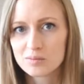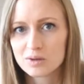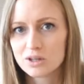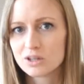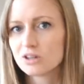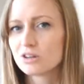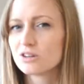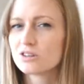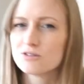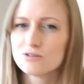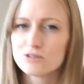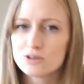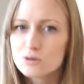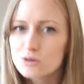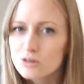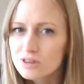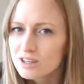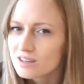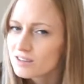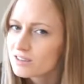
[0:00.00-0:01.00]
but there are a few
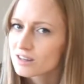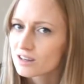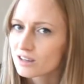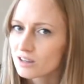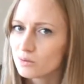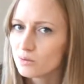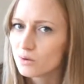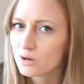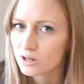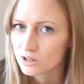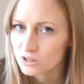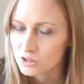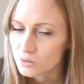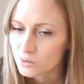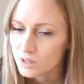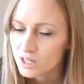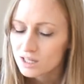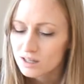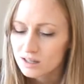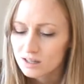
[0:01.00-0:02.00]
things that you want to
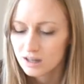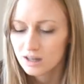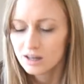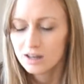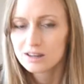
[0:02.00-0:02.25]
tweak,